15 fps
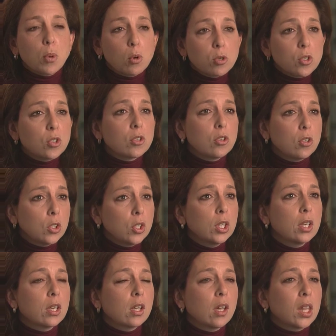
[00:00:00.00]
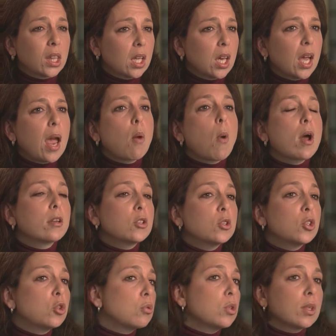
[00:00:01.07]
a personal thing. I wanted
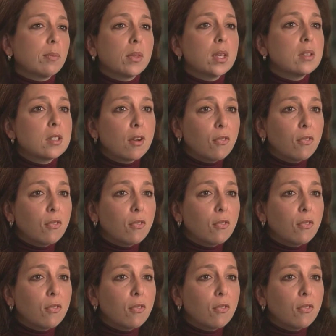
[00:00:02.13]
to do something